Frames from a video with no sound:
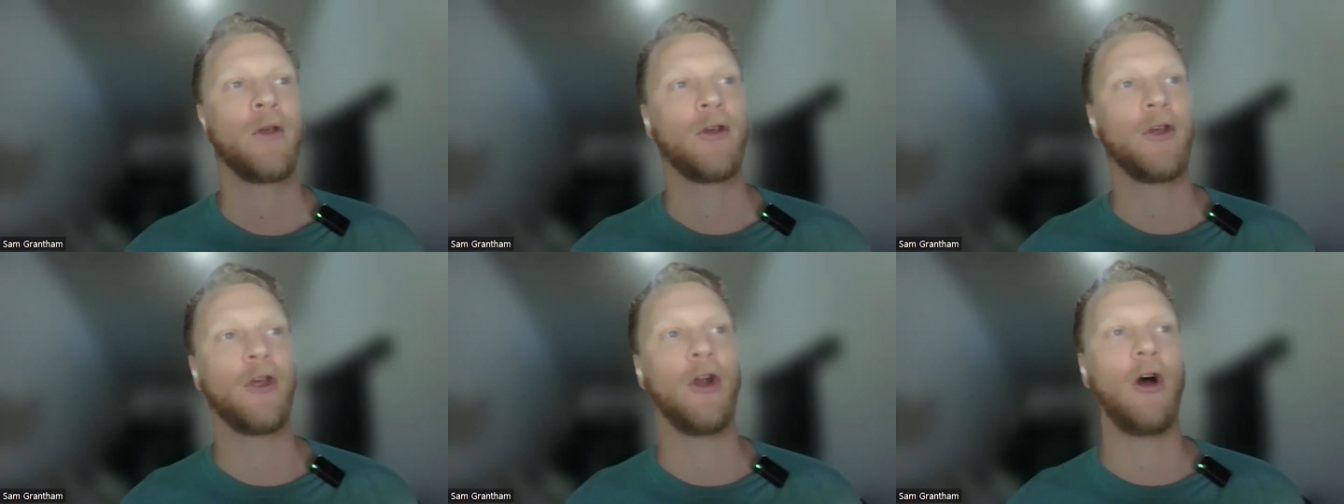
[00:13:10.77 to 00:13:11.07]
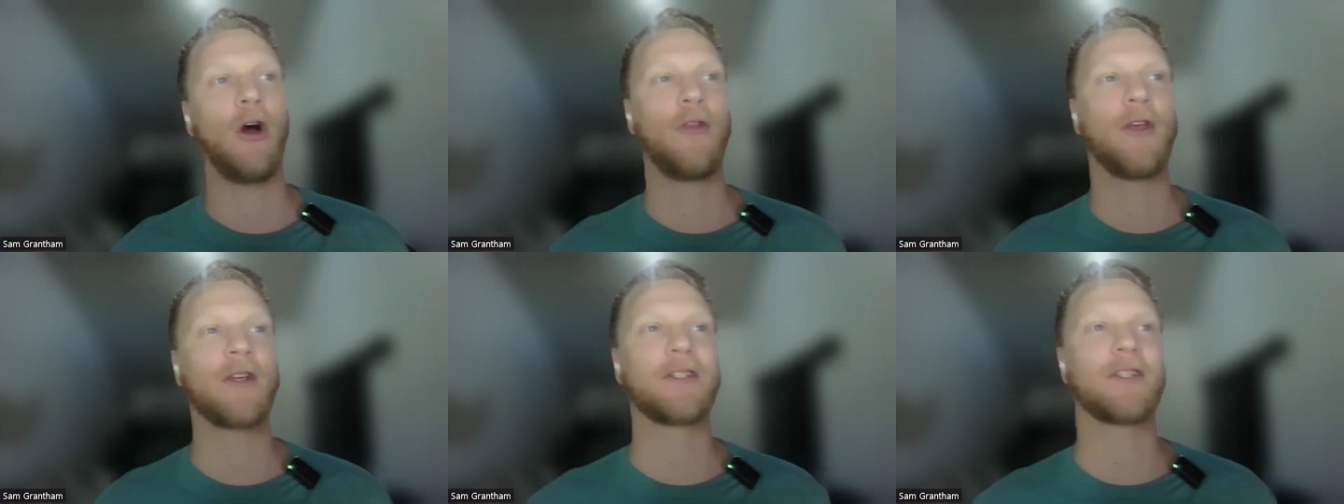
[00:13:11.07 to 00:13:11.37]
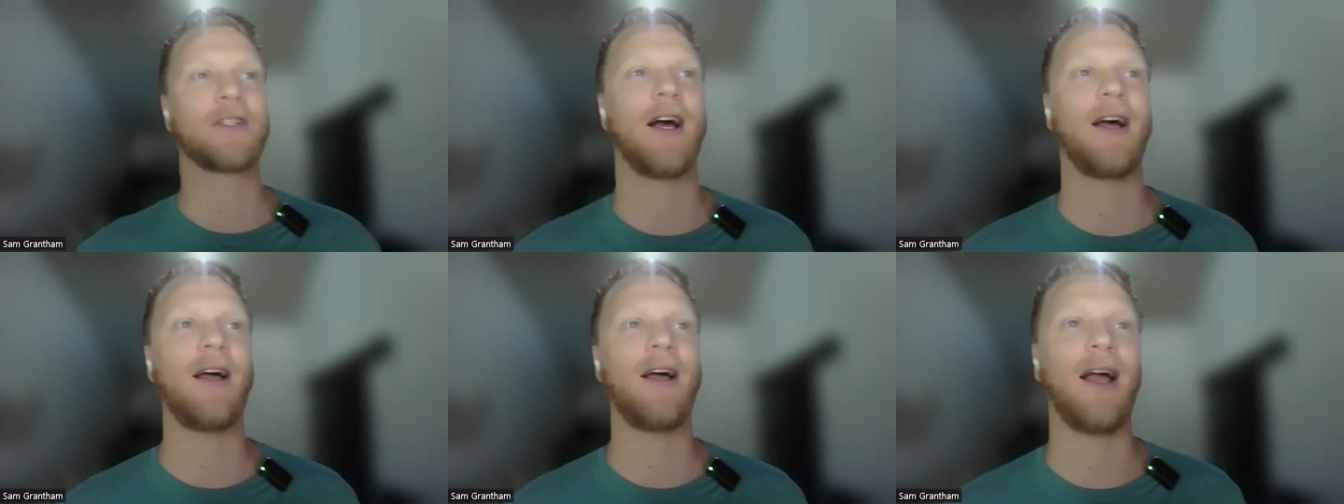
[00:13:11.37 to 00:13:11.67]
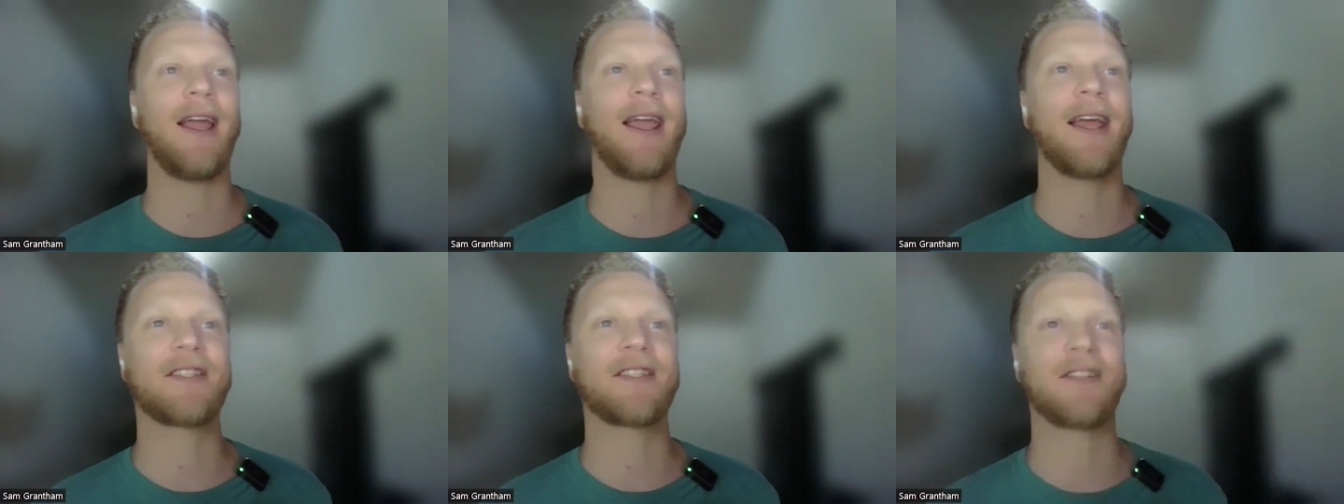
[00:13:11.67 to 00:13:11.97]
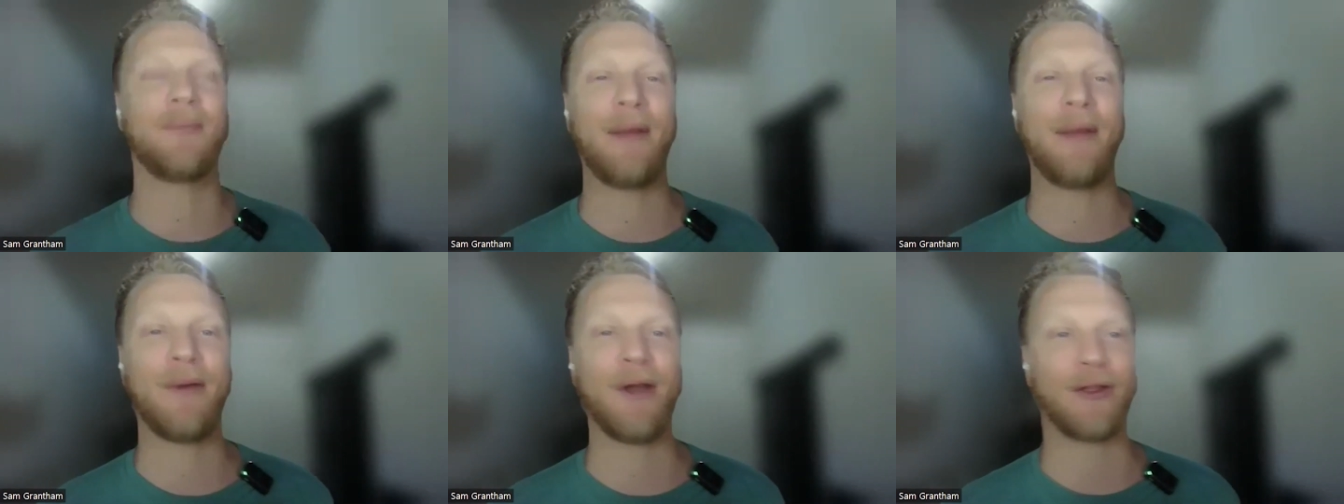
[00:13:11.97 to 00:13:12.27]
this is I
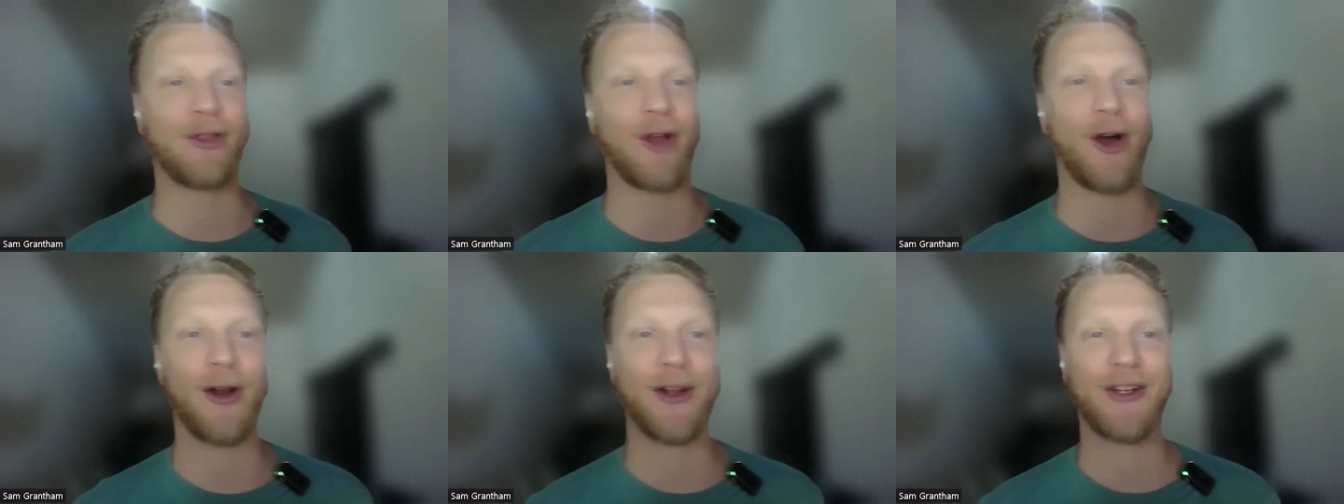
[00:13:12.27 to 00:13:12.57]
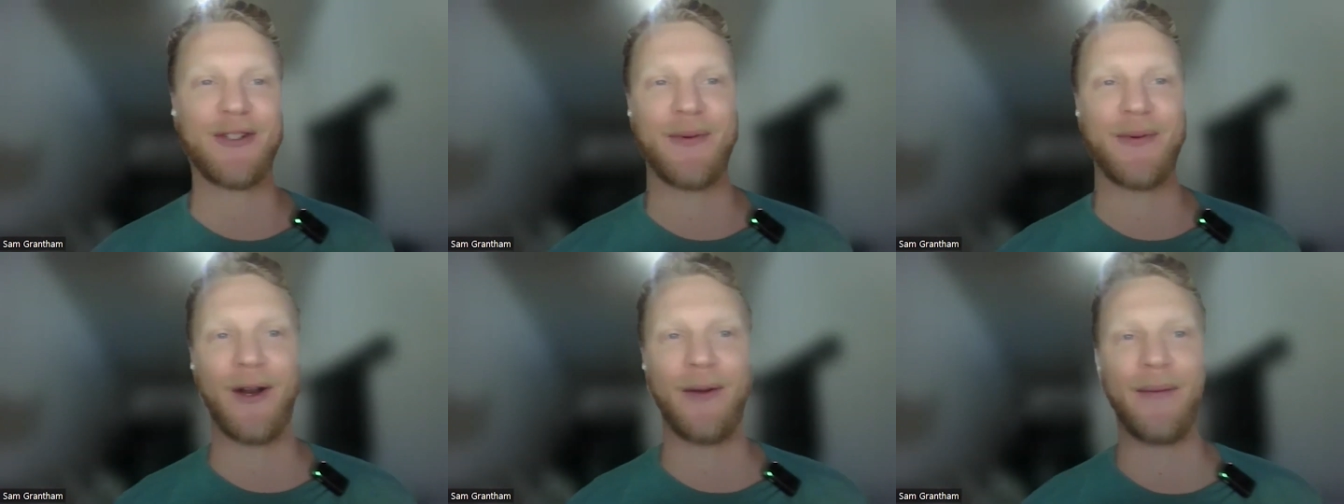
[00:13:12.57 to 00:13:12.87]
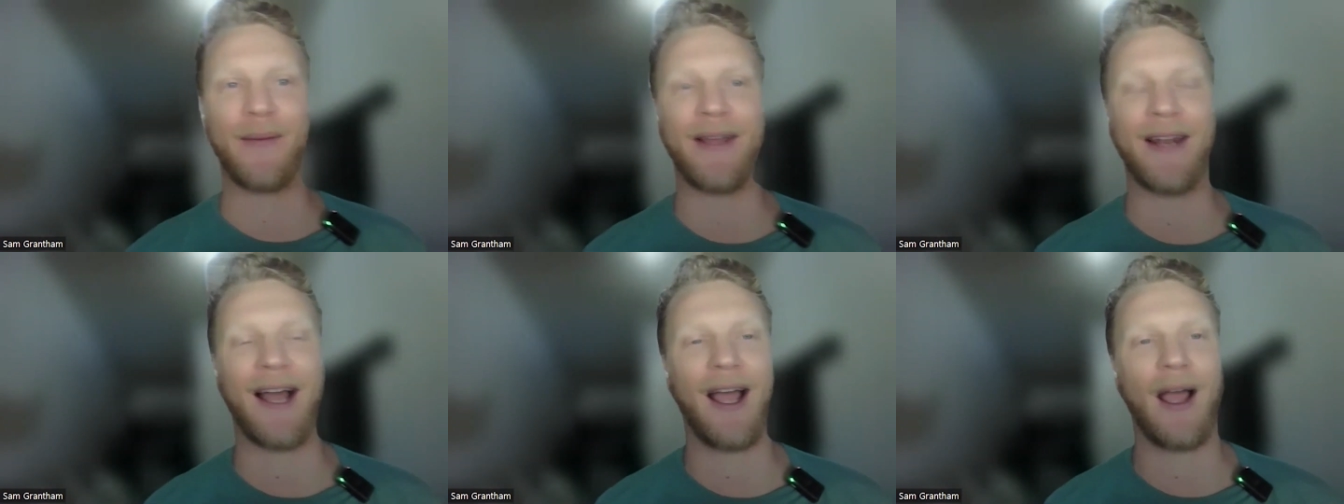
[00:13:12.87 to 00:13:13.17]
guess maybe a thought experiment.